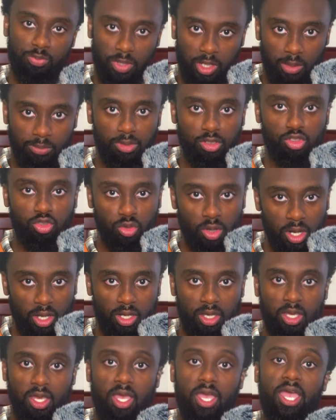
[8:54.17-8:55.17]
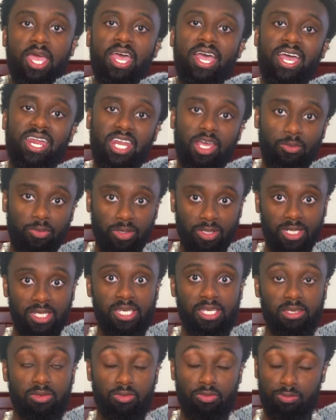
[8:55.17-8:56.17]
pick up the truck and then we
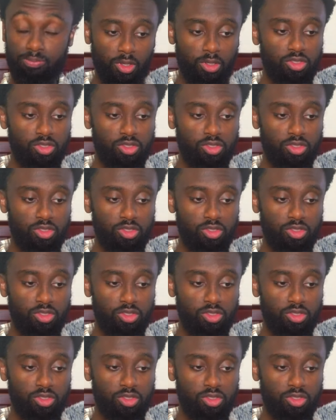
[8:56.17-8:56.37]
leave.